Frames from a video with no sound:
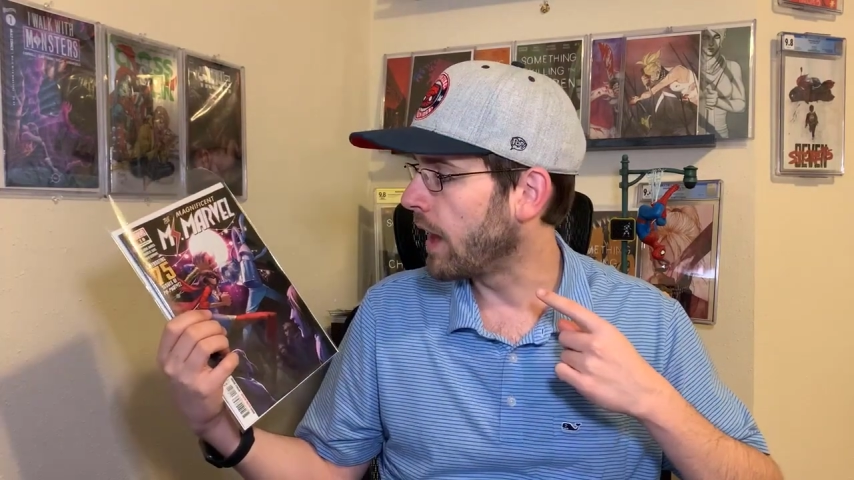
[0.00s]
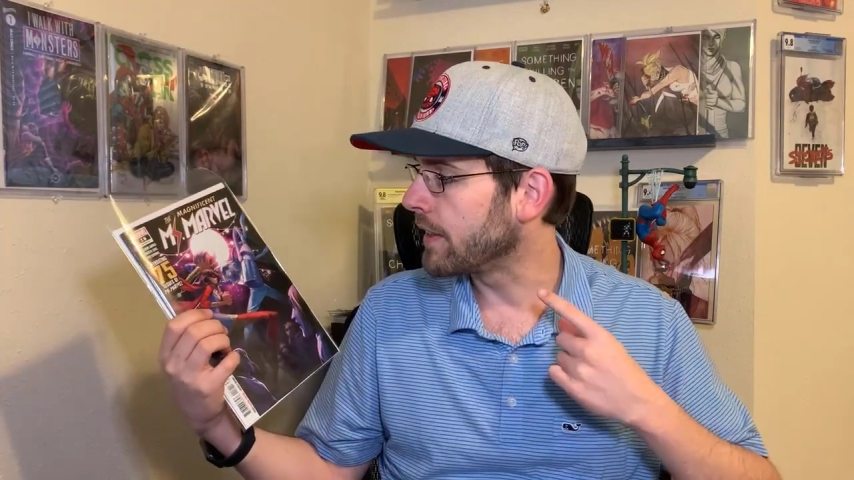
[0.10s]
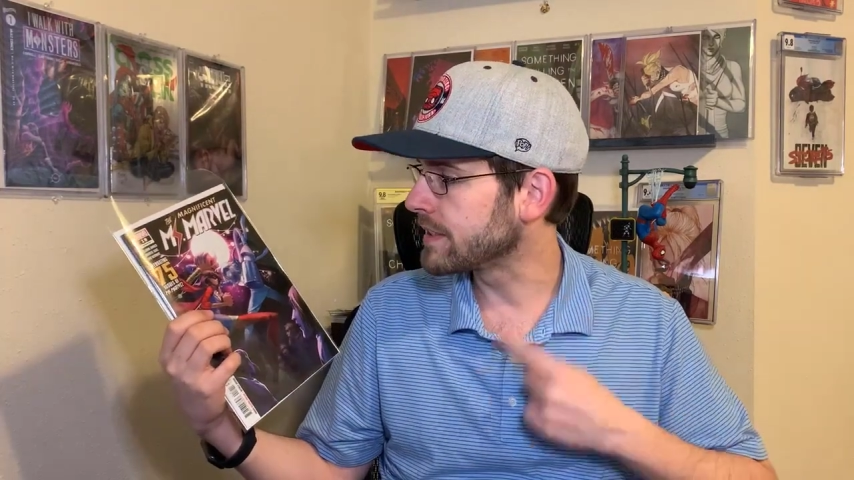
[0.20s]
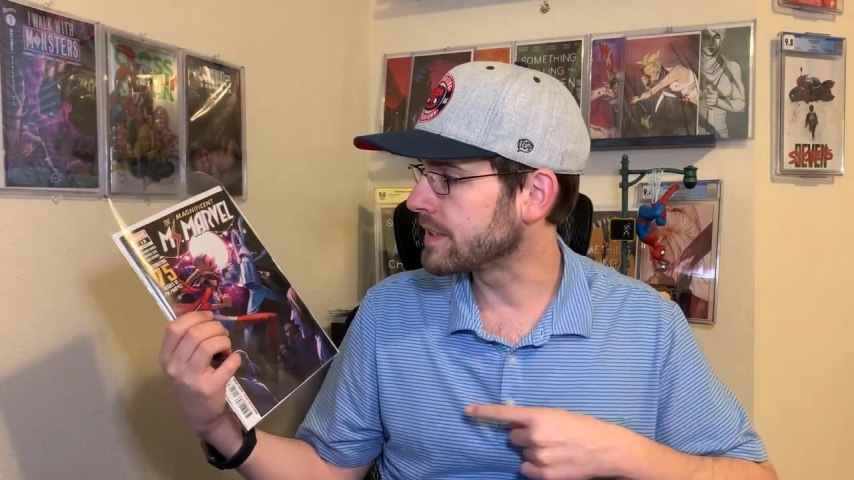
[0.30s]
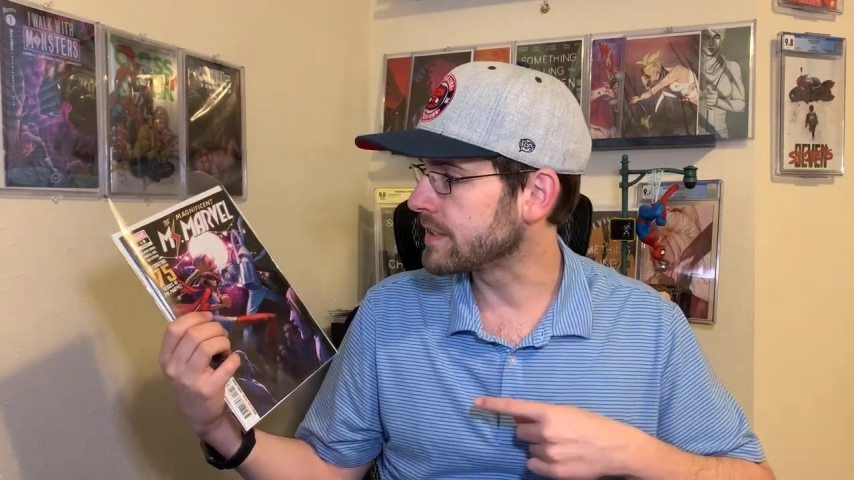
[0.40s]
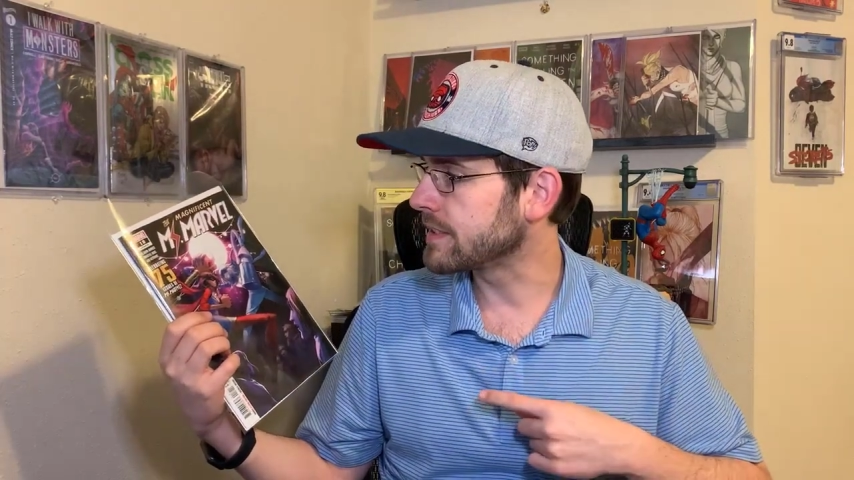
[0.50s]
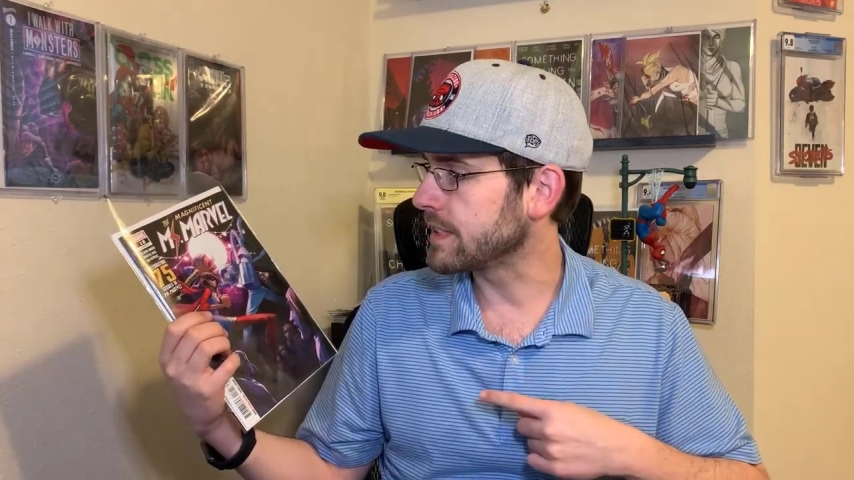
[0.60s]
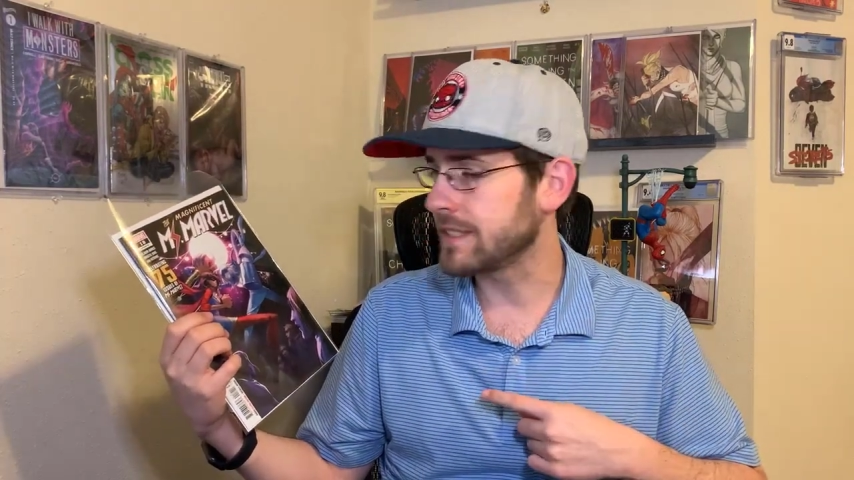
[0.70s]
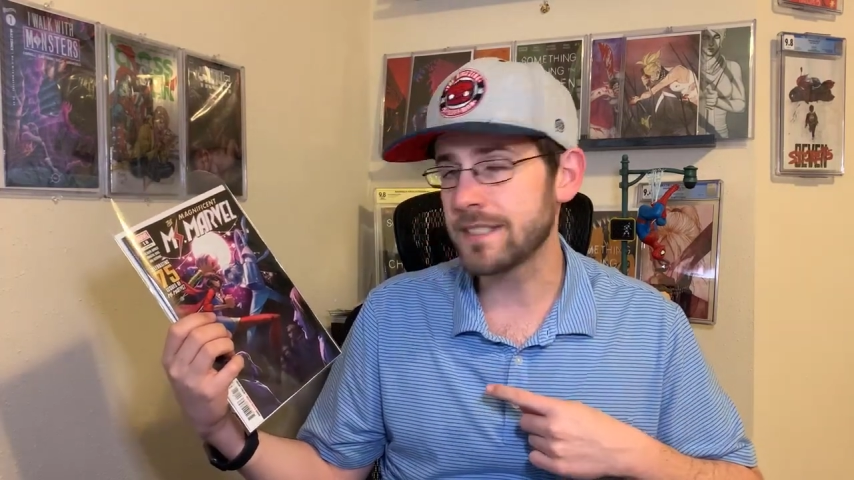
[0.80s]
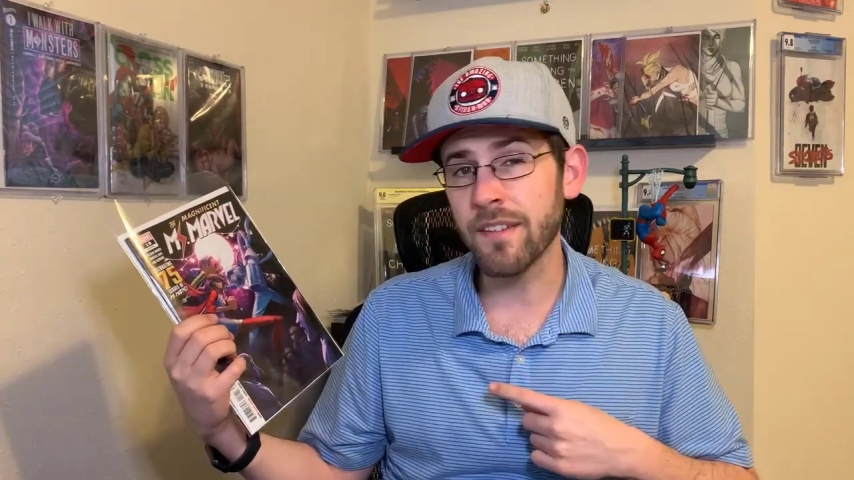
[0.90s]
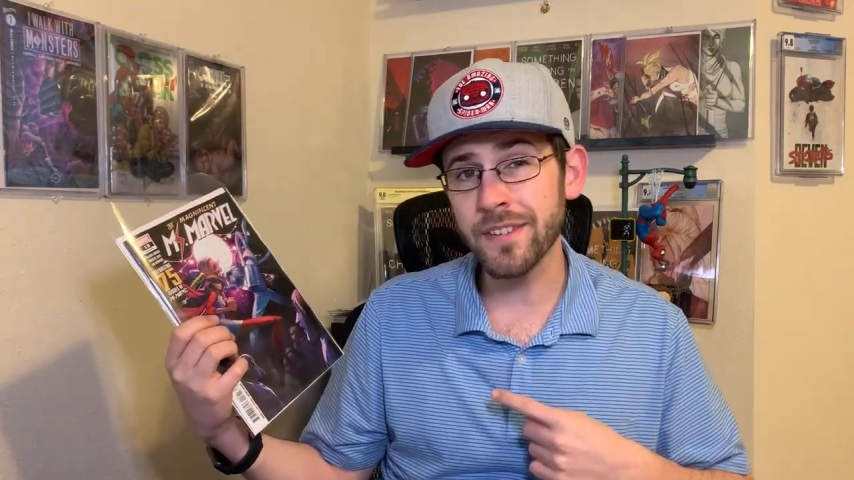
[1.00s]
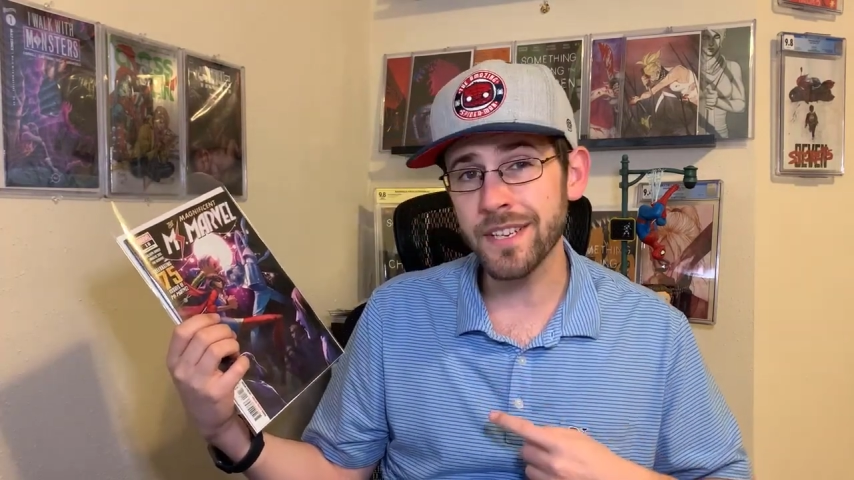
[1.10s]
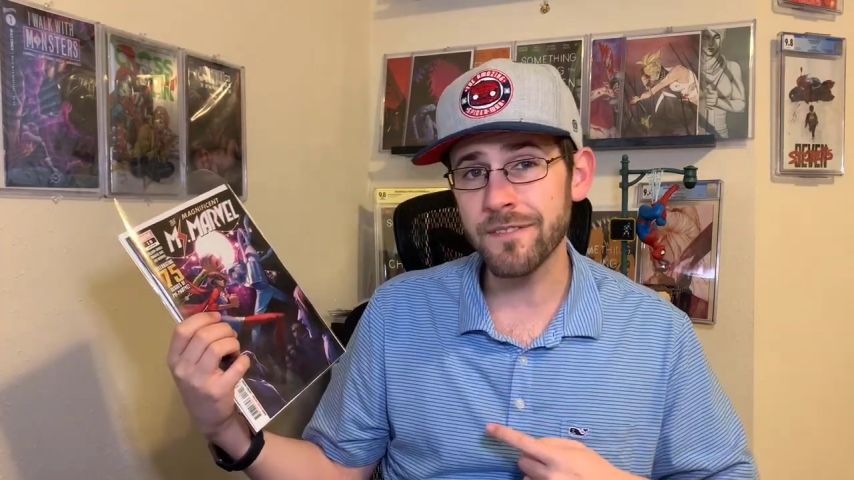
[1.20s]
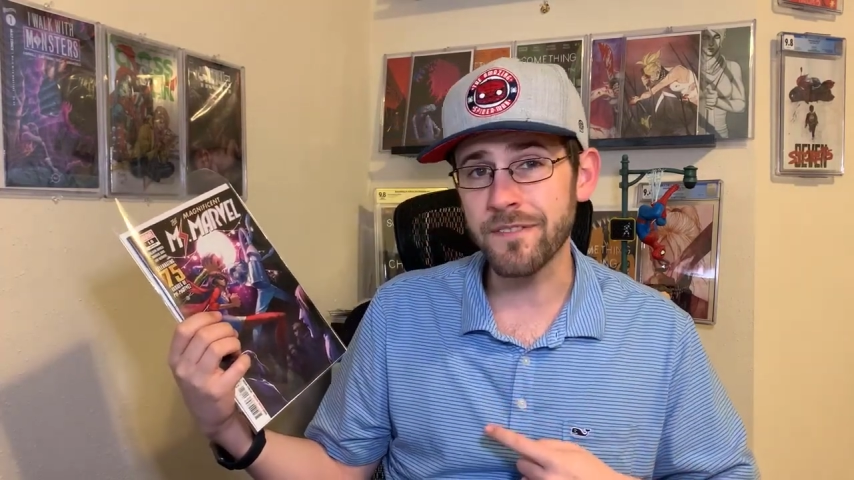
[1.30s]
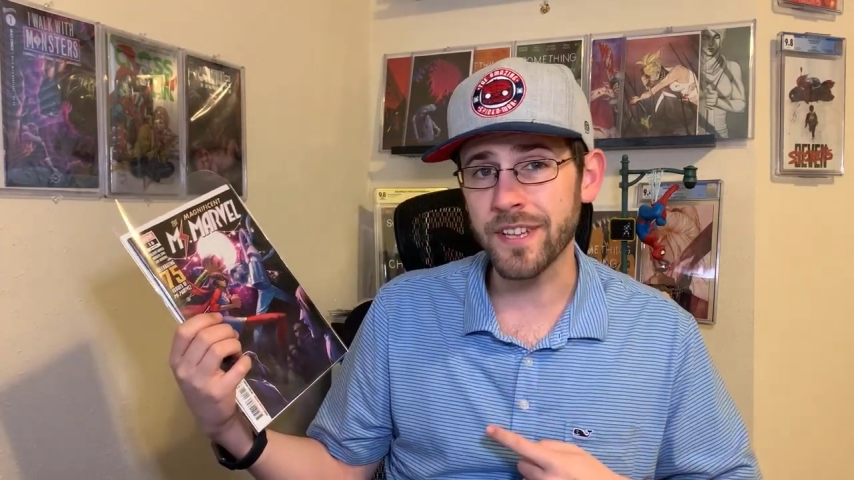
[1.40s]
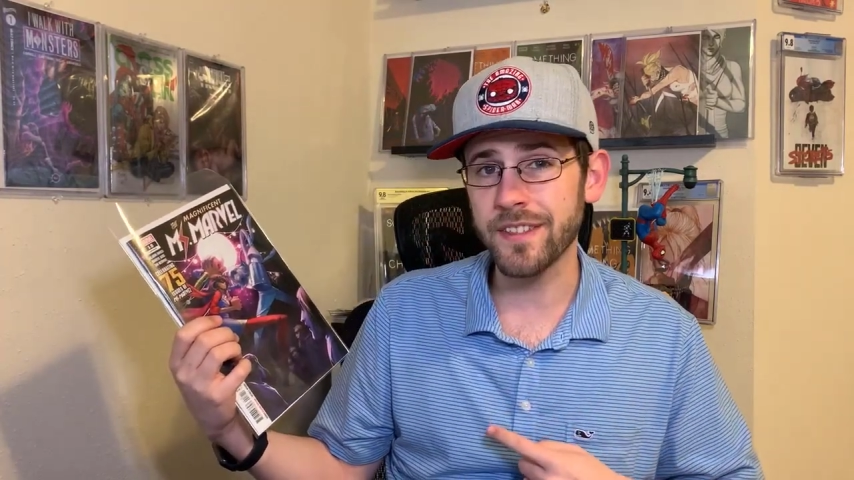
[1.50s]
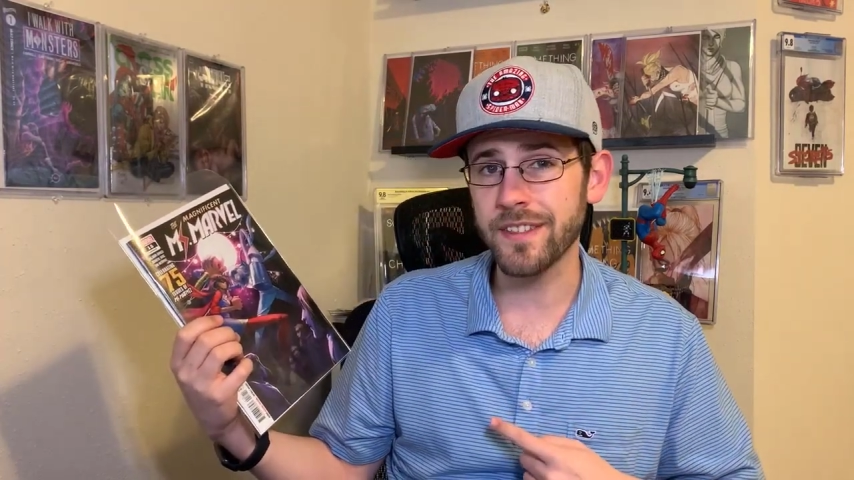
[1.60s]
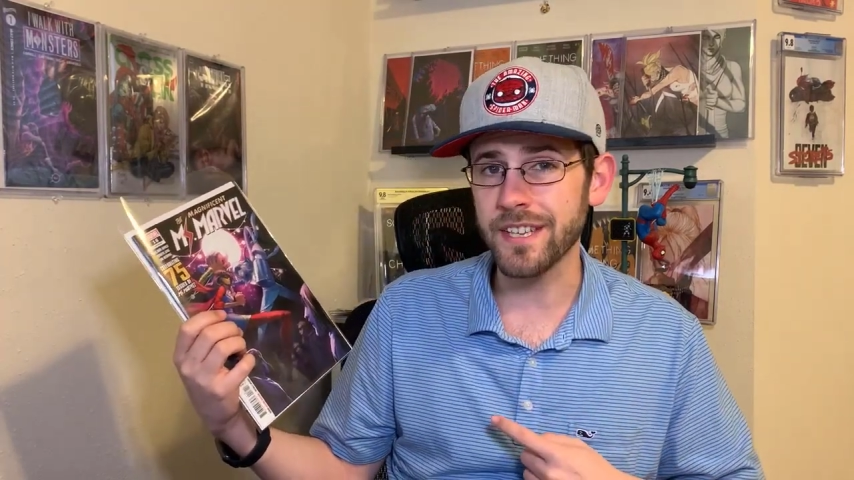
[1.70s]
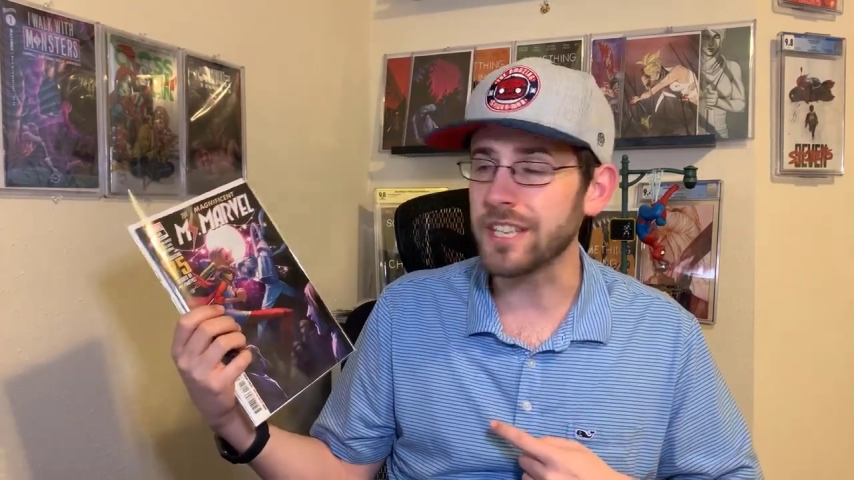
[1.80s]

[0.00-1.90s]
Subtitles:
This is the 75th